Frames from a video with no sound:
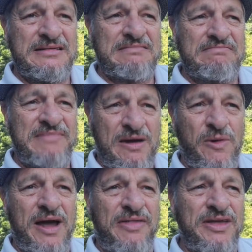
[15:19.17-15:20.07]
that
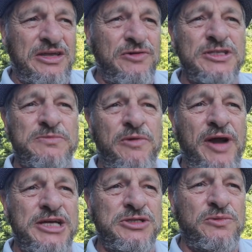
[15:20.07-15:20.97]
way I think your
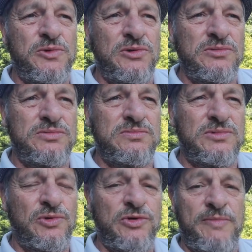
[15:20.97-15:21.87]
inspiration will
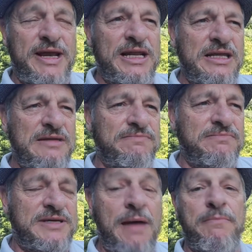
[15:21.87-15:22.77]
automatically
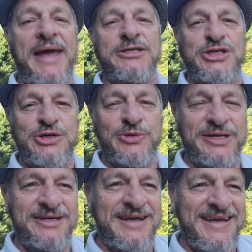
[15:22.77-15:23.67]
come back to you,
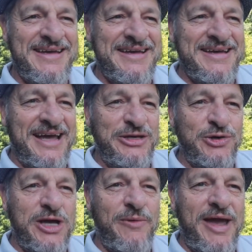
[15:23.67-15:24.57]
and you'll
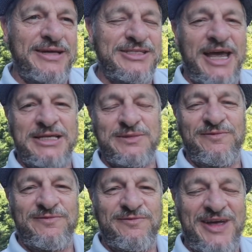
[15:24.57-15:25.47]
go out and take
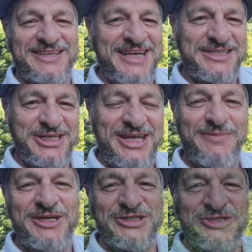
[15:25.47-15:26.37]
some fantastic
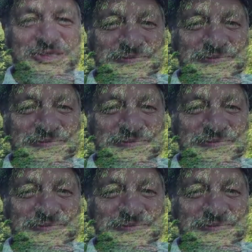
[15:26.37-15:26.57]
images.